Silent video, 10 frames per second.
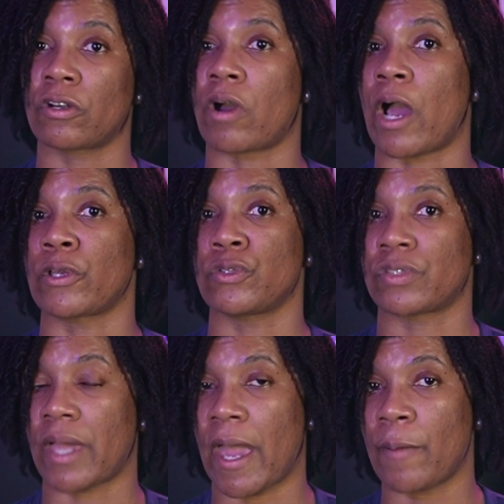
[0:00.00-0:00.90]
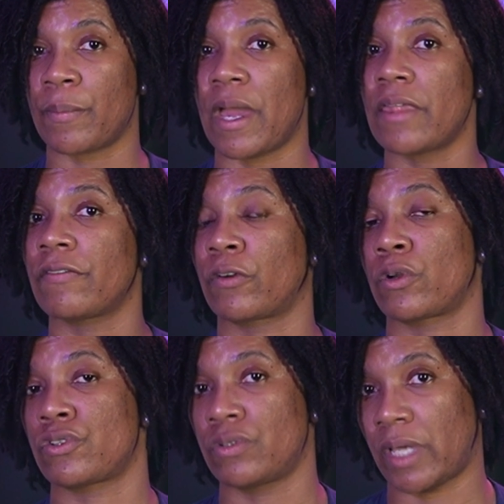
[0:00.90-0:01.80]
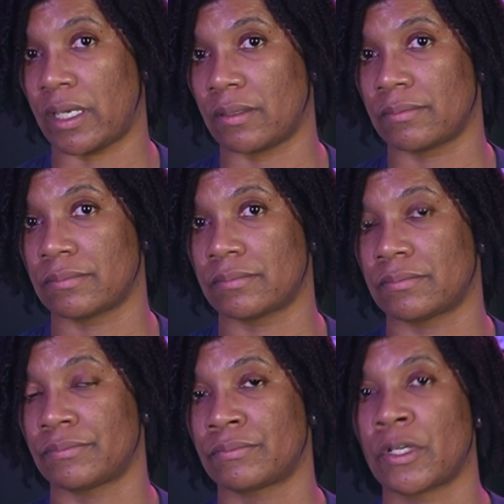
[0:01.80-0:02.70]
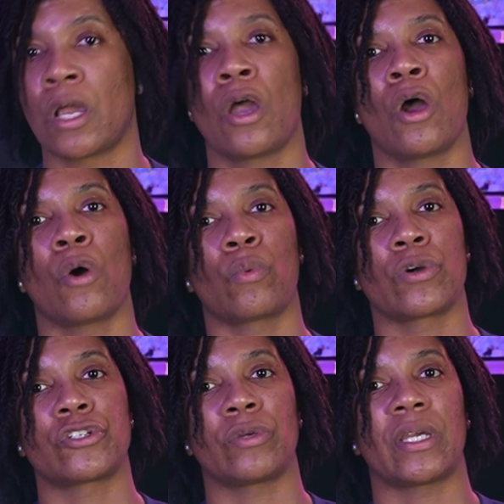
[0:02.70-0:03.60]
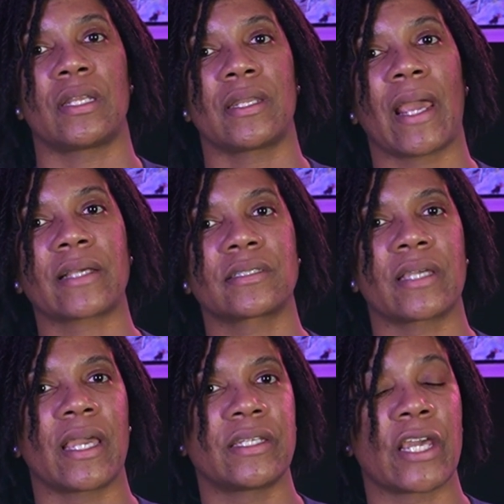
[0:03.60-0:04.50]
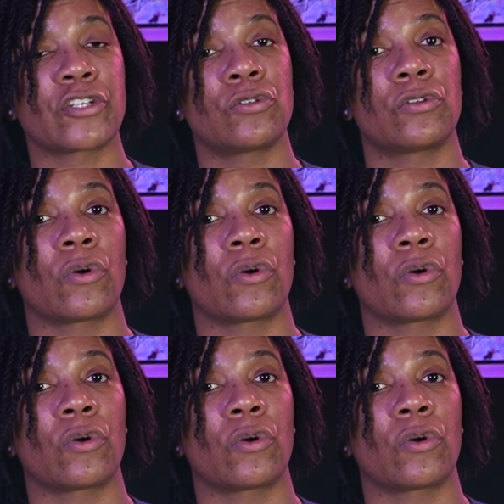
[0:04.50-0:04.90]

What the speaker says: on how you use the app and the photos you take. Once you hit next, it takes you to the